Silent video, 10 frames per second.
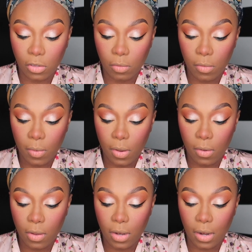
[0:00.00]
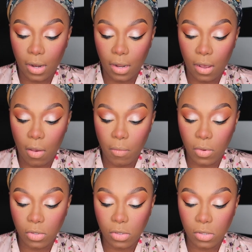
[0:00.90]
Super Bowl in like
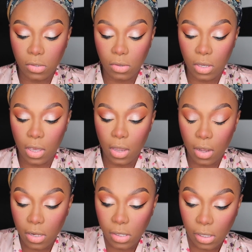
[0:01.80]
almost two years.